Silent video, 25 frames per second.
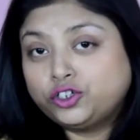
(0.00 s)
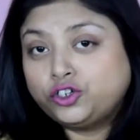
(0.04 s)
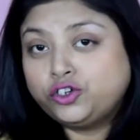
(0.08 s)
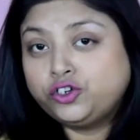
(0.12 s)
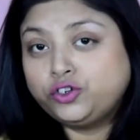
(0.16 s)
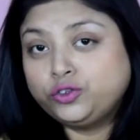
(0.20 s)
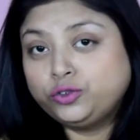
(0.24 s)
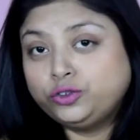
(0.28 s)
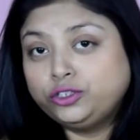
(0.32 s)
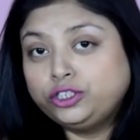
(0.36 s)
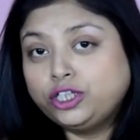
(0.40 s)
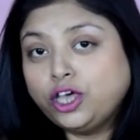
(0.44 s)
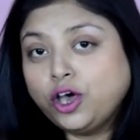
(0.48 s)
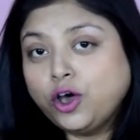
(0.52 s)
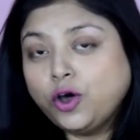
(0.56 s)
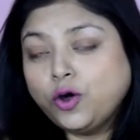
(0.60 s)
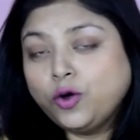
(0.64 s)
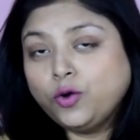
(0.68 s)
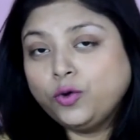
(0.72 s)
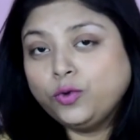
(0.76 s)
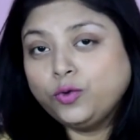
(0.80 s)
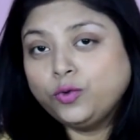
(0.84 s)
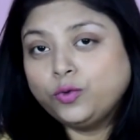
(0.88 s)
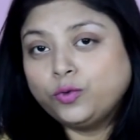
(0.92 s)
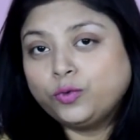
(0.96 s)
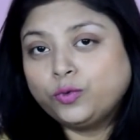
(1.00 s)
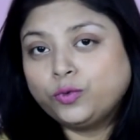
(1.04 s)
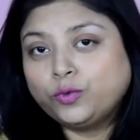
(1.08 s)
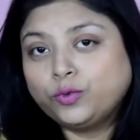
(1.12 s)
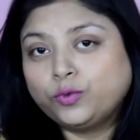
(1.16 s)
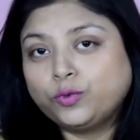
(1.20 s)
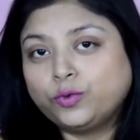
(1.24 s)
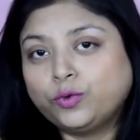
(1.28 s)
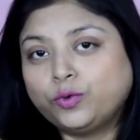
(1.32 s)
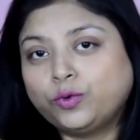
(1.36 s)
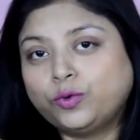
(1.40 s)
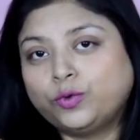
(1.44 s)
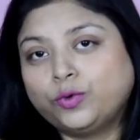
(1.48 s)
To know,
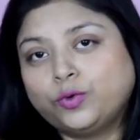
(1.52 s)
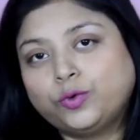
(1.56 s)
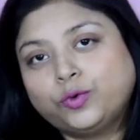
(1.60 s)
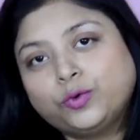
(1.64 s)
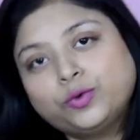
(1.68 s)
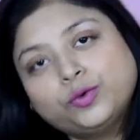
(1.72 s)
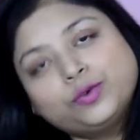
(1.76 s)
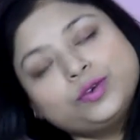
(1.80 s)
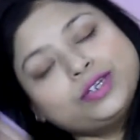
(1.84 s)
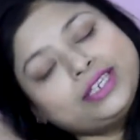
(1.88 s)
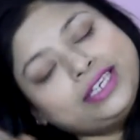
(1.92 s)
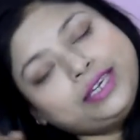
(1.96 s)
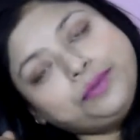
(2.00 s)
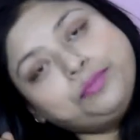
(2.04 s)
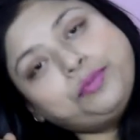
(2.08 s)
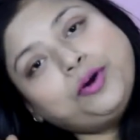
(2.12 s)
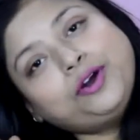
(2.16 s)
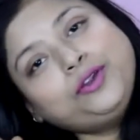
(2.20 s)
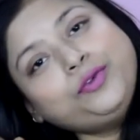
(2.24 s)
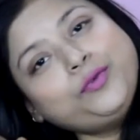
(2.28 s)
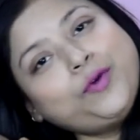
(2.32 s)
keep on